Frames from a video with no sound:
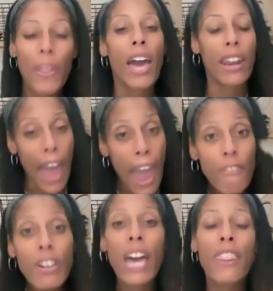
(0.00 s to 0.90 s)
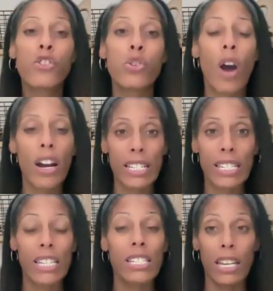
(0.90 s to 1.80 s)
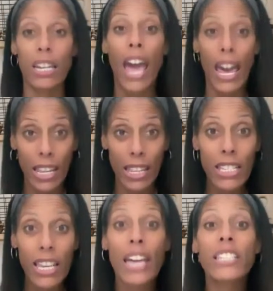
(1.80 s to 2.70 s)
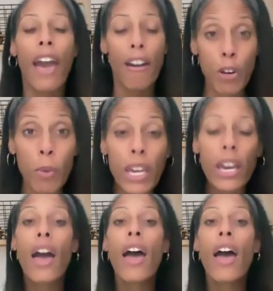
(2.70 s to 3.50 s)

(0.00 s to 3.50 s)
And every day that you are consistent, and in this case, every week